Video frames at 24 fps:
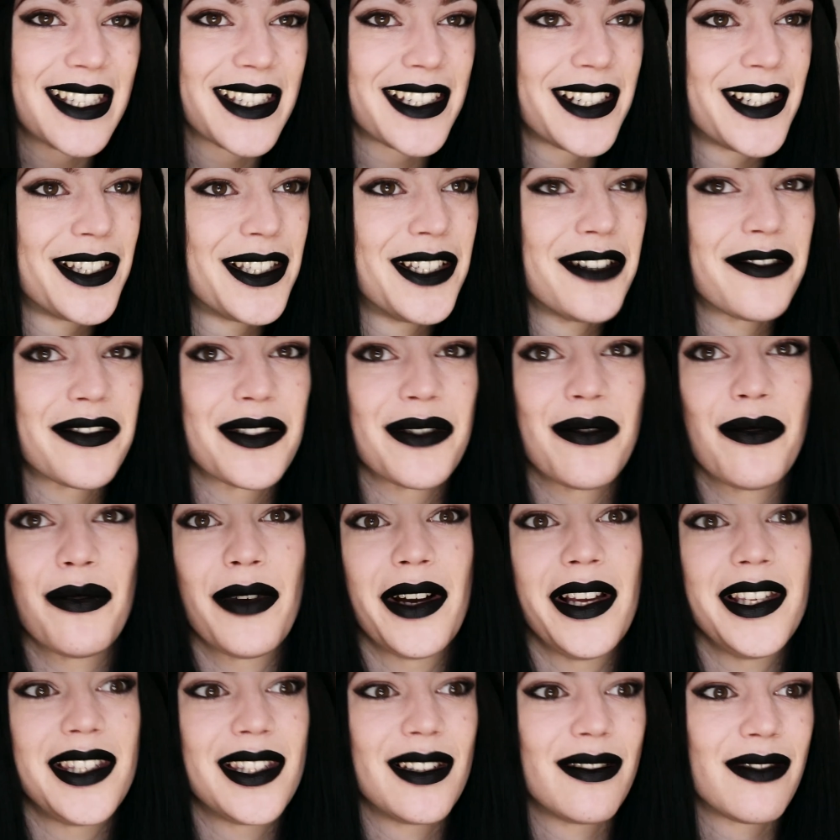and different
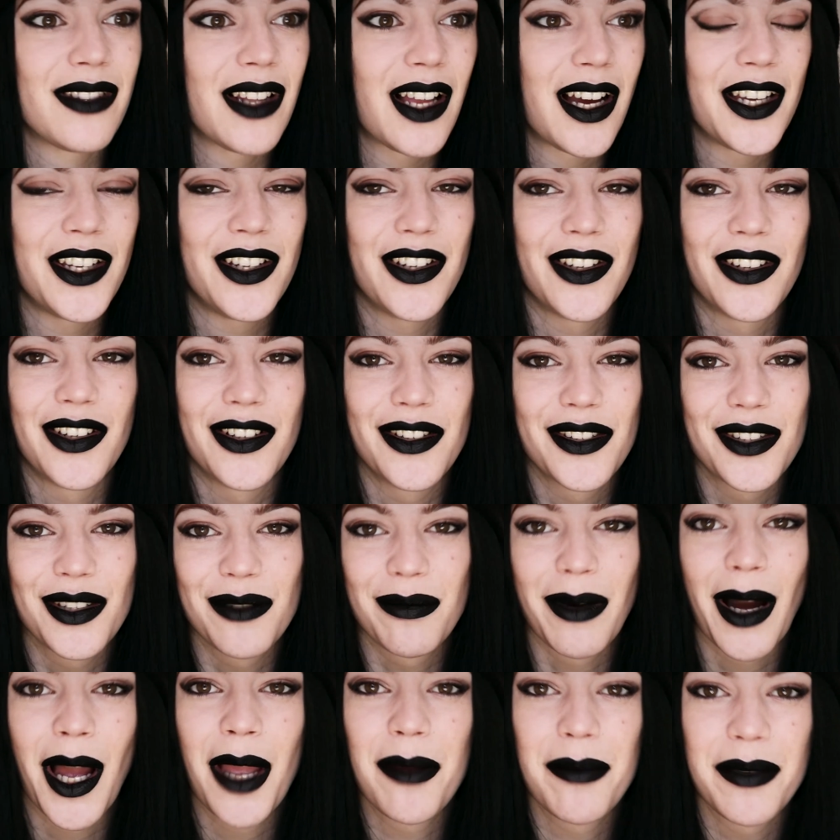ways of, like, you know,
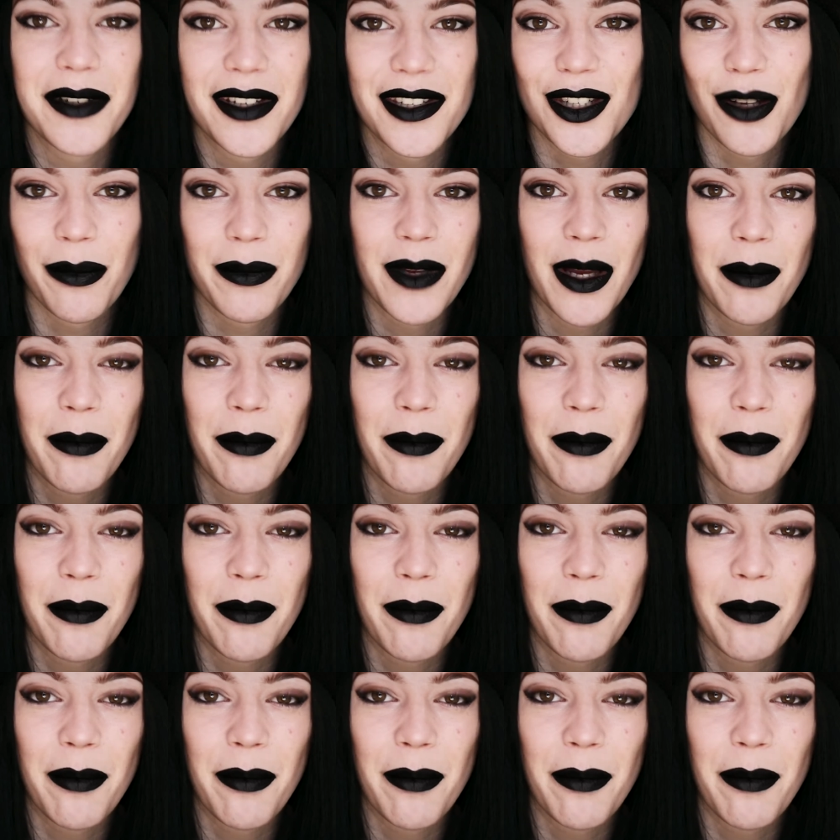surviving a zombie